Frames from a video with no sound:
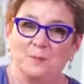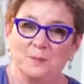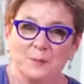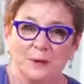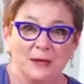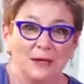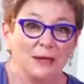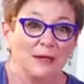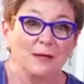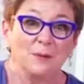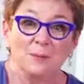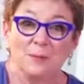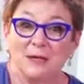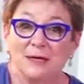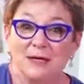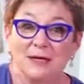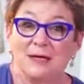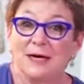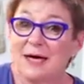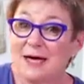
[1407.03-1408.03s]

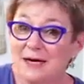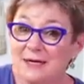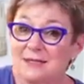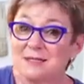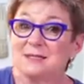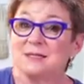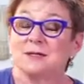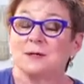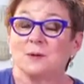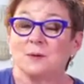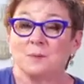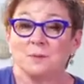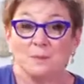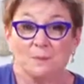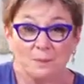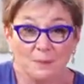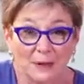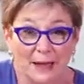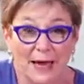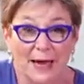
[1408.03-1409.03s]
BPS, the
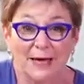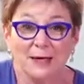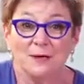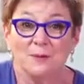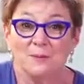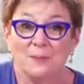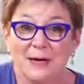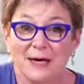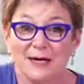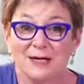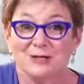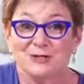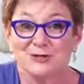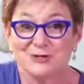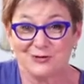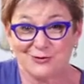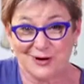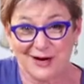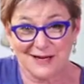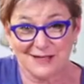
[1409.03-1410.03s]
blank page
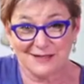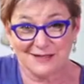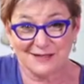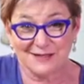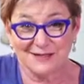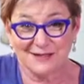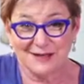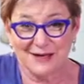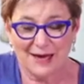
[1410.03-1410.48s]
stress